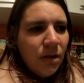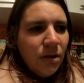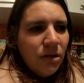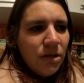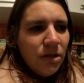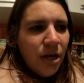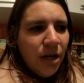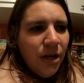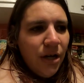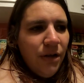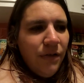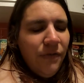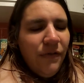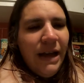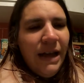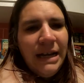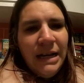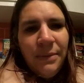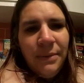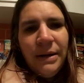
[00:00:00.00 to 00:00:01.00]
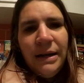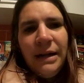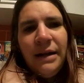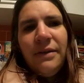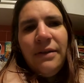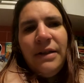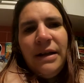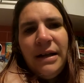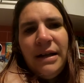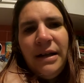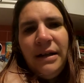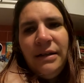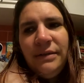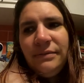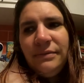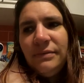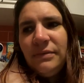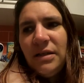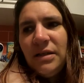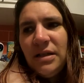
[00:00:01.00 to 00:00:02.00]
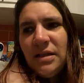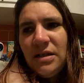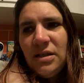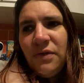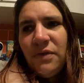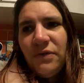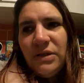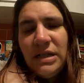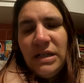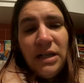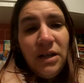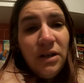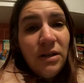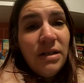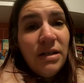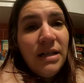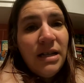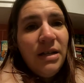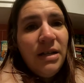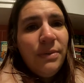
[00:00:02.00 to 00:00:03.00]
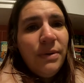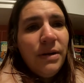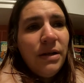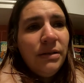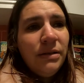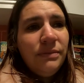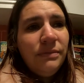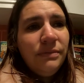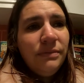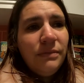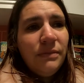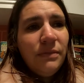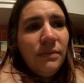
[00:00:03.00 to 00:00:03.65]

So for anyone out there that's obviously lost anyone